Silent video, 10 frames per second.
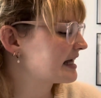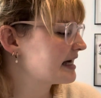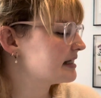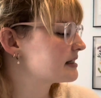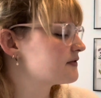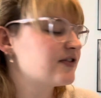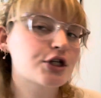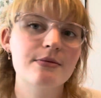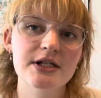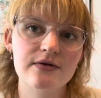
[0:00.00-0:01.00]
it's
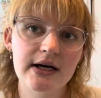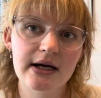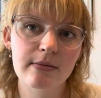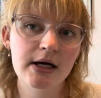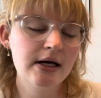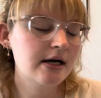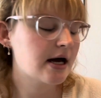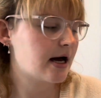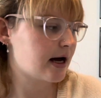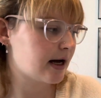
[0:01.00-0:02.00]
fisherman's rib,
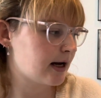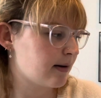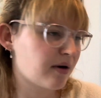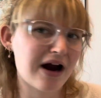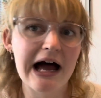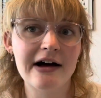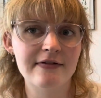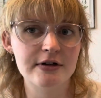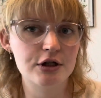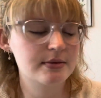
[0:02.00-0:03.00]
or half
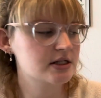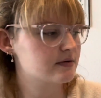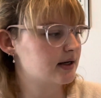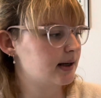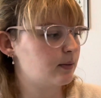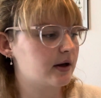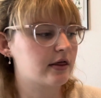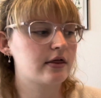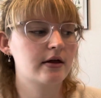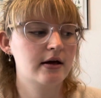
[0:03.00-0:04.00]
fisherman's rib with
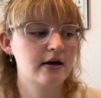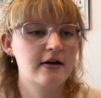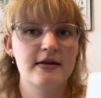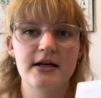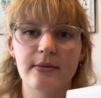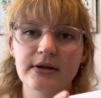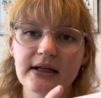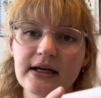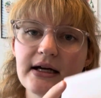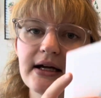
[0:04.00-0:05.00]
the double
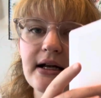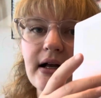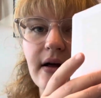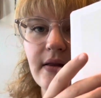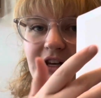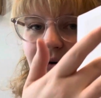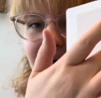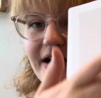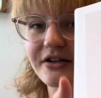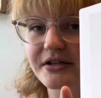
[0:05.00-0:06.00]
knit, and then you add your